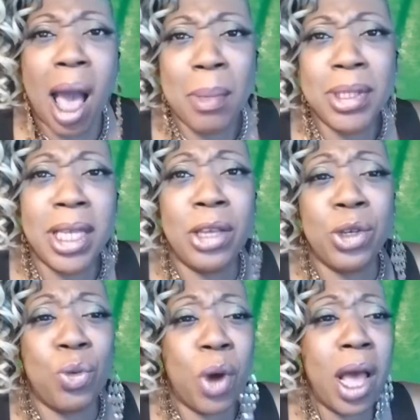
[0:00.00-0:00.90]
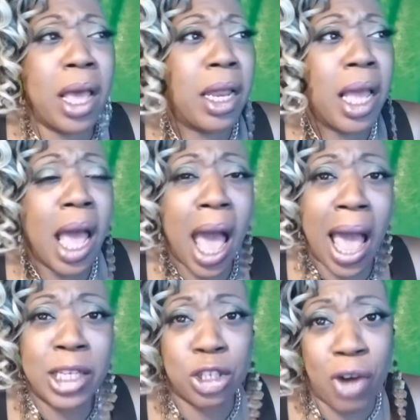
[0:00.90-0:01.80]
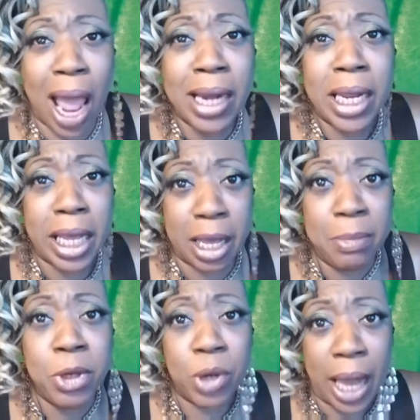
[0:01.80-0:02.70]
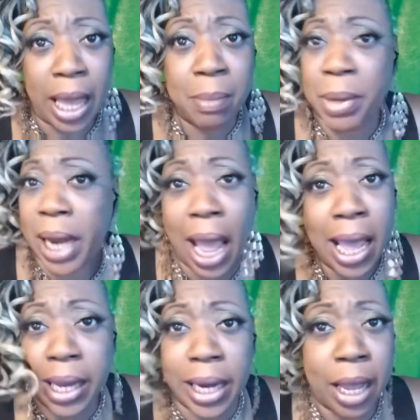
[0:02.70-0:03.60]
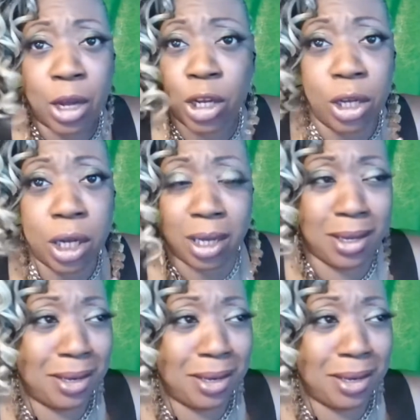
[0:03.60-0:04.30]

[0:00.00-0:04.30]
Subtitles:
I'm going to tell you what, I tried to emulate, but I ain't that good.